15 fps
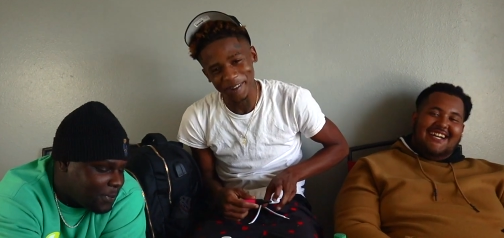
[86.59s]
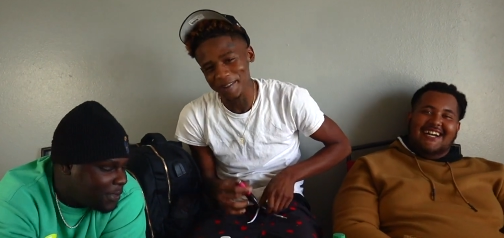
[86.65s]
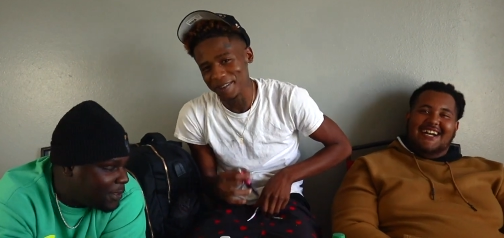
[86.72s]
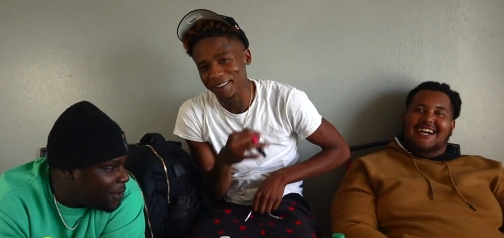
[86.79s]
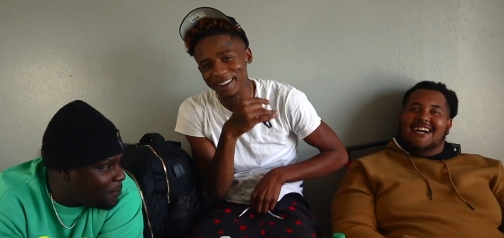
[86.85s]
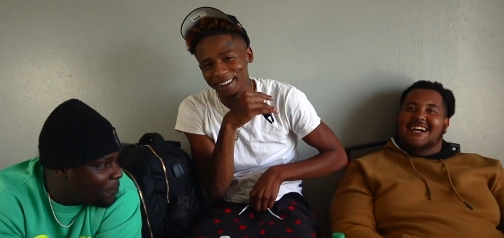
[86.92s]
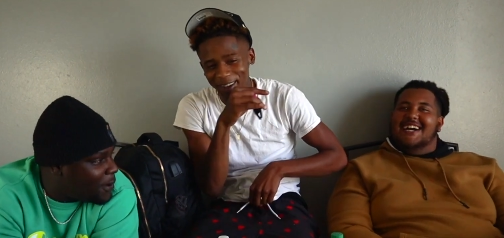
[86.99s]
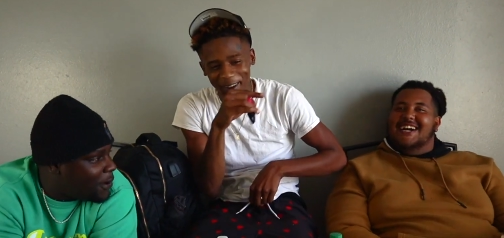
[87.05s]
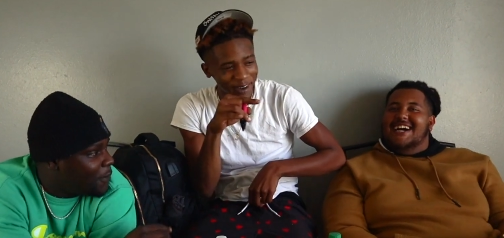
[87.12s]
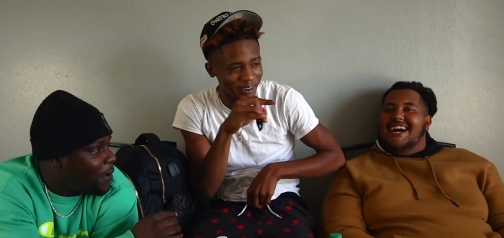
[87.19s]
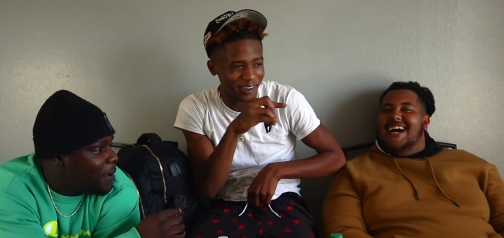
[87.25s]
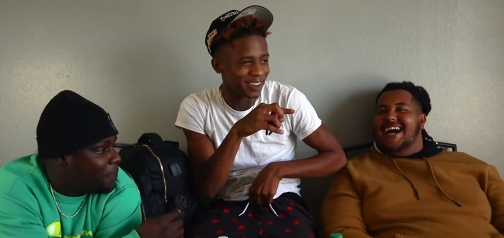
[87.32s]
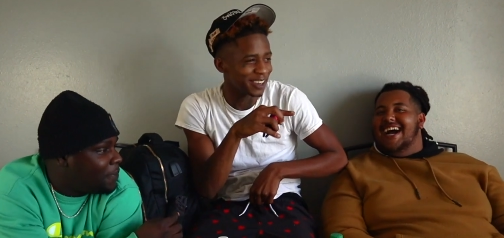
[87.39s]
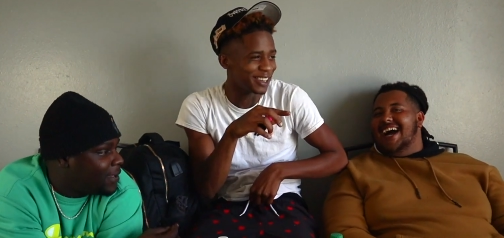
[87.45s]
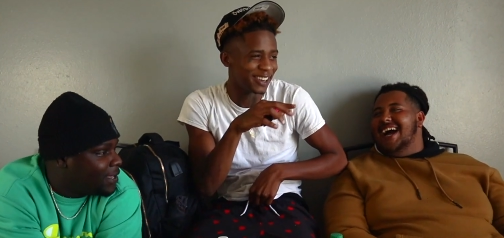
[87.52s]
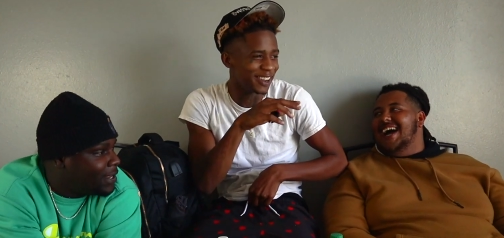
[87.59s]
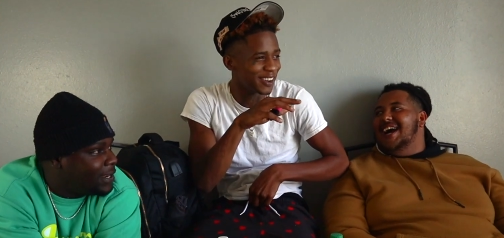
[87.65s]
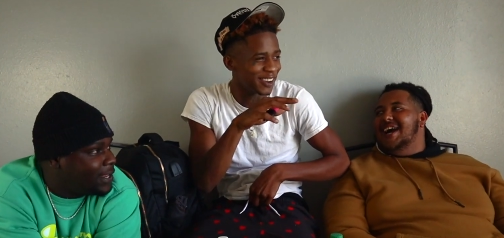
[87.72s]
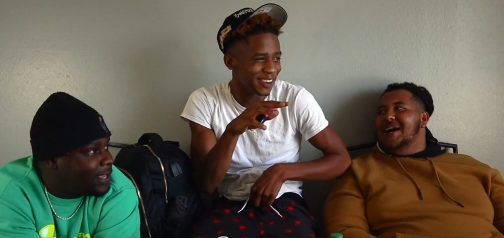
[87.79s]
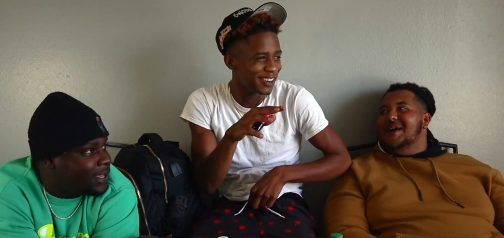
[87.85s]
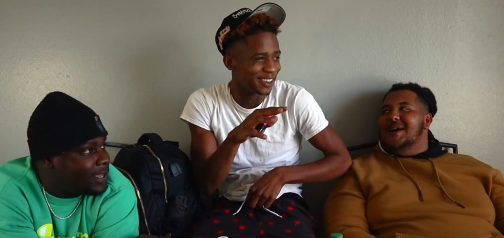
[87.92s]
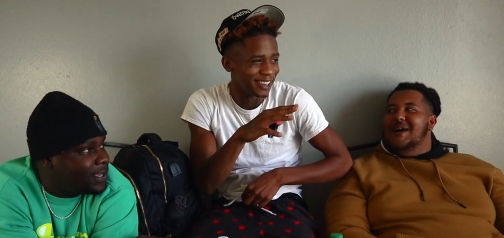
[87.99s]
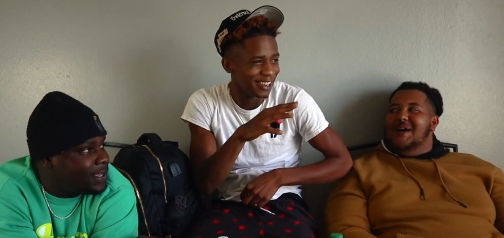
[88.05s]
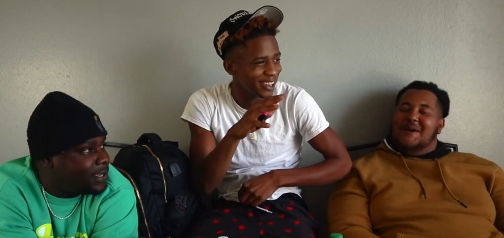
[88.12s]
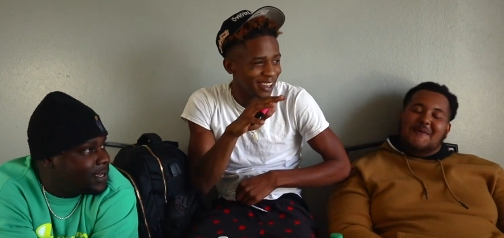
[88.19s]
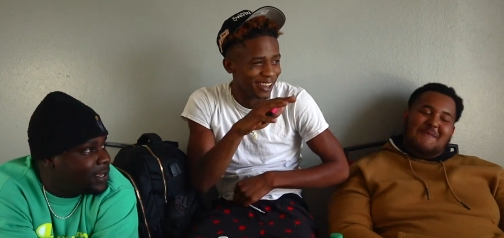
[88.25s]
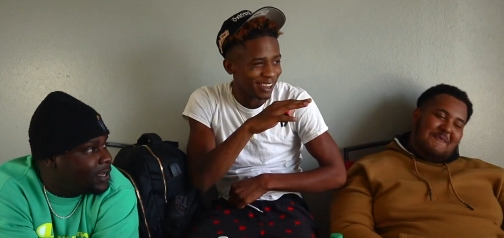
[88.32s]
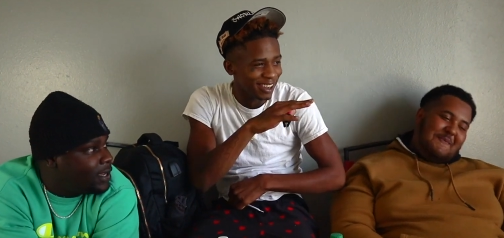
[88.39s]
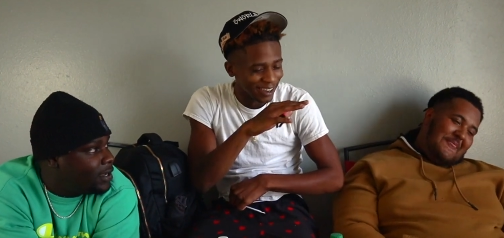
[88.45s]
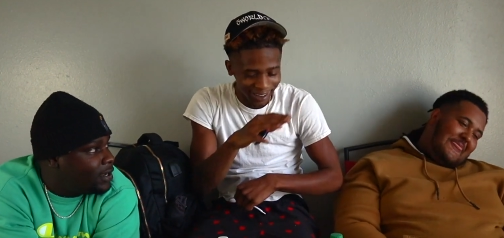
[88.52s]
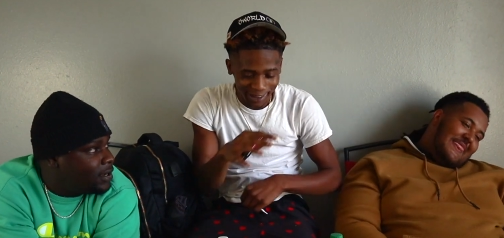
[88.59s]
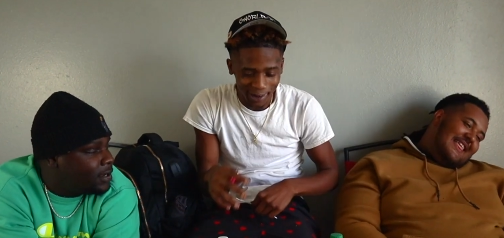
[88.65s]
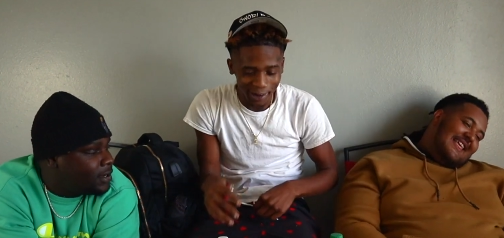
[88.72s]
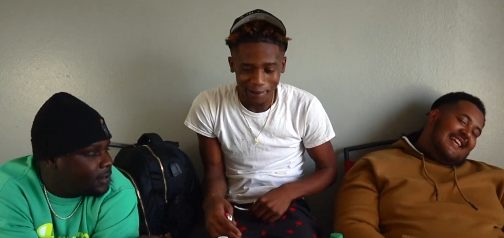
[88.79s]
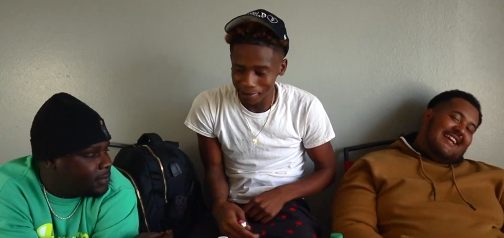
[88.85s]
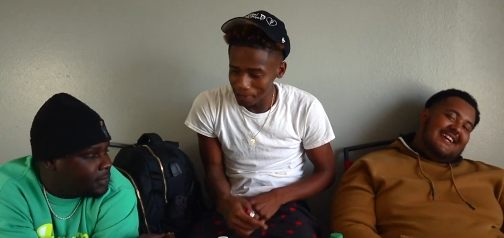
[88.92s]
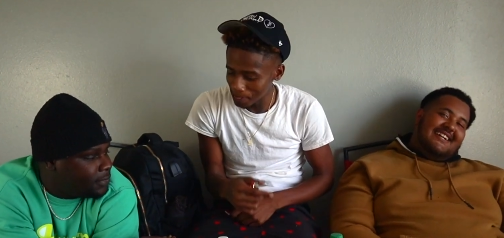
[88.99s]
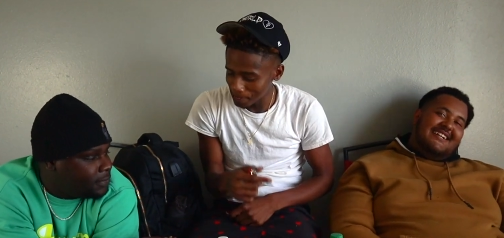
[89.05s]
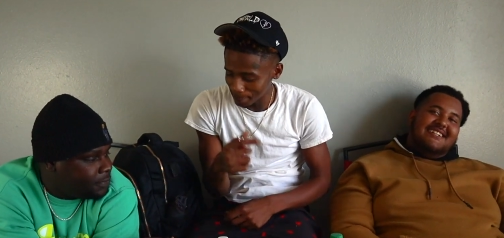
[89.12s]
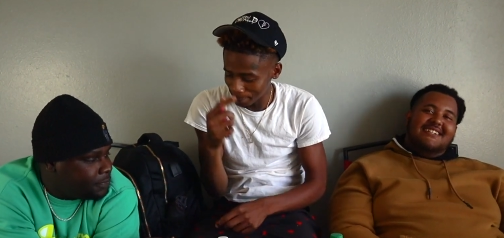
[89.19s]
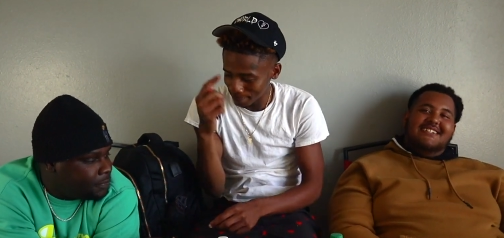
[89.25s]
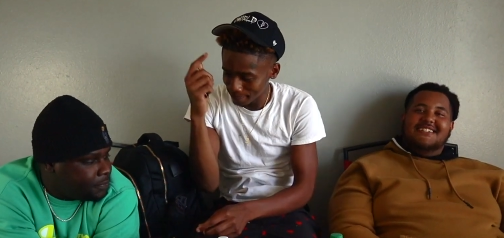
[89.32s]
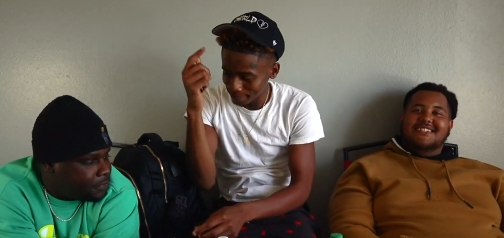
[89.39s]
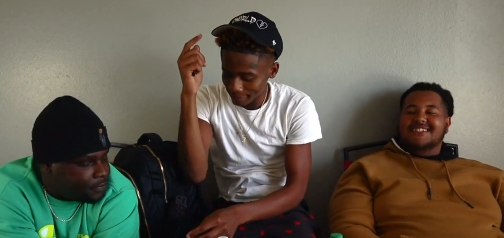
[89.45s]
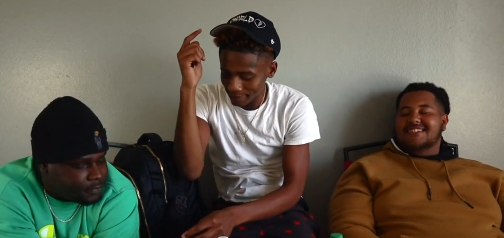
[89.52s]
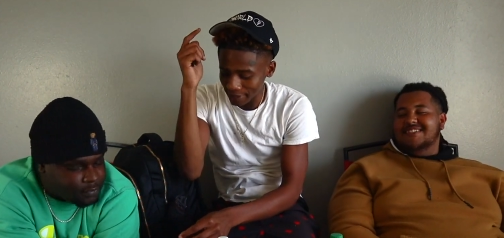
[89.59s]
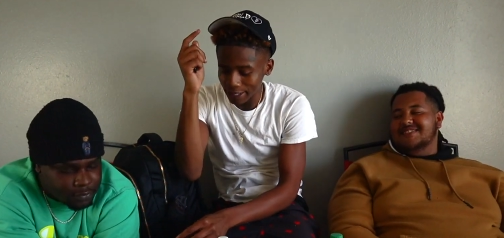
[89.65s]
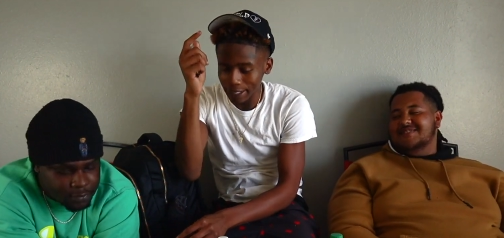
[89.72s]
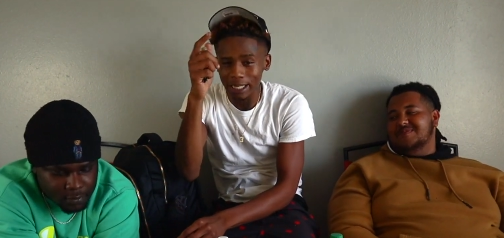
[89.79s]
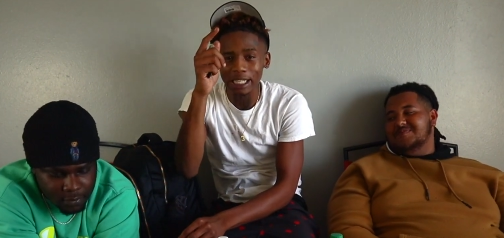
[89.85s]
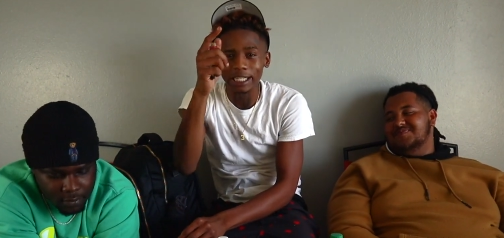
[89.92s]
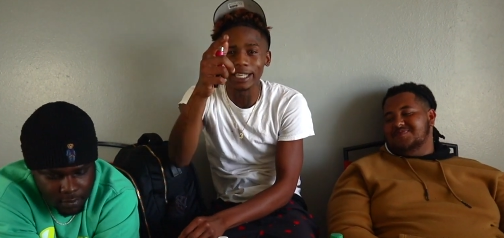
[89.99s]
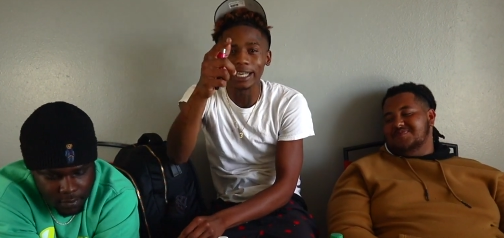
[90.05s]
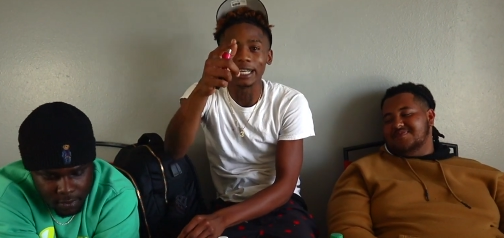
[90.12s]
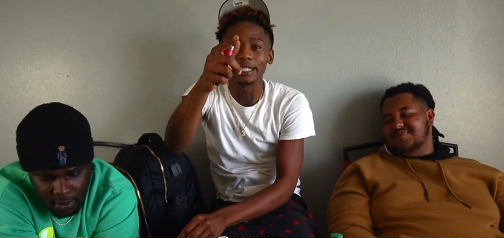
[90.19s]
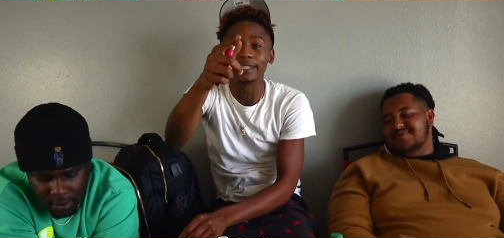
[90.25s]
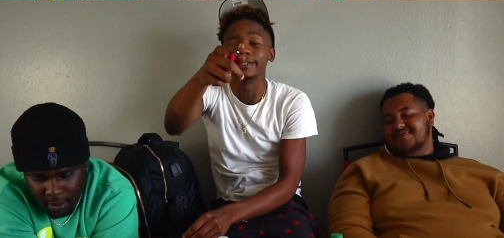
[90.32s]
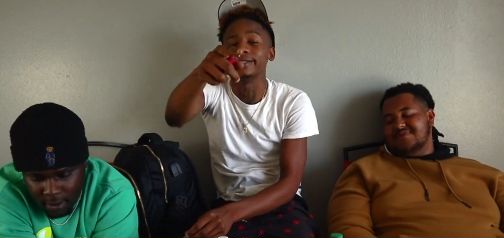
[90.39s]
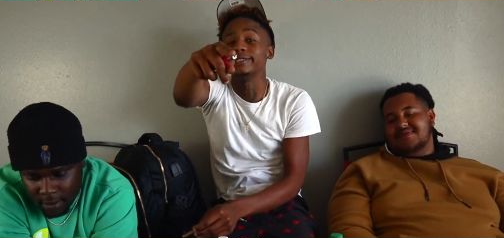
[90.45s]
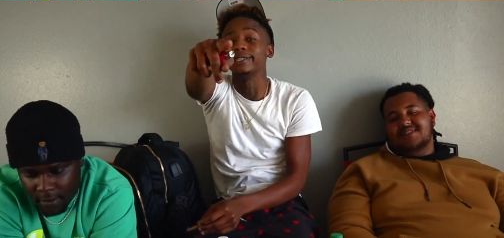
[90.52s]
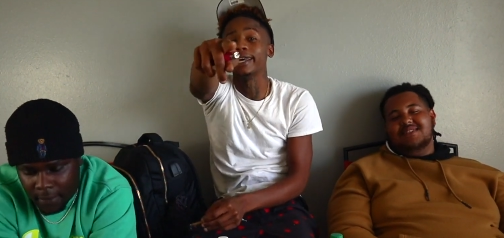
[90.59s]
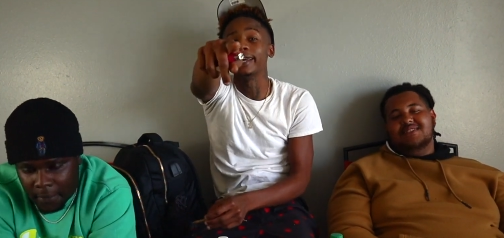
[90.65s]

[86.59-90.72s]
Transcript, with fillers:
Speaker 1: home, baby. Welcome home, man. Big XL, where